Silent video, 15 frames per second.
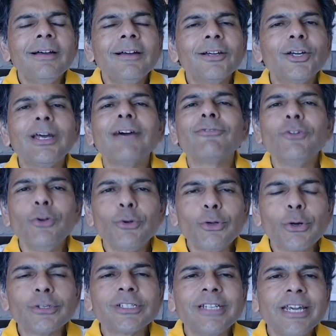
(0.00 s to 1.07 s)
Good afternoon,
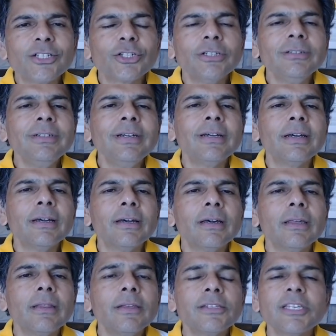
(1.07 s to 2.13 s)
Norse Nation.
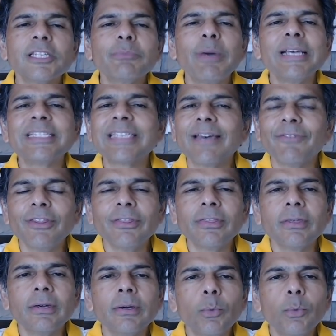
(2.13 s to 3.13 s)
This is my 7th